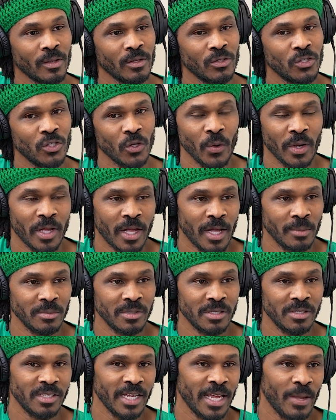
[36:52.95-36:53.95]
So it
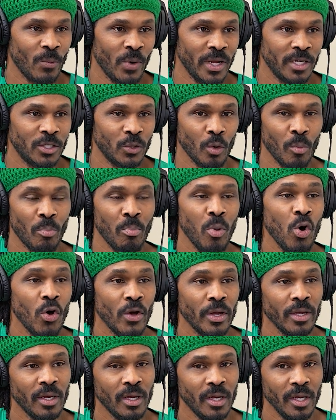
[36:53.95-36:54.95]
comes the same way to a
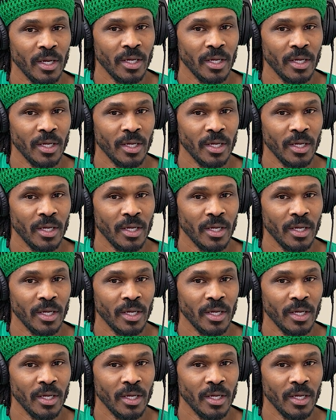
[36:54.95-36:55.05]
boy.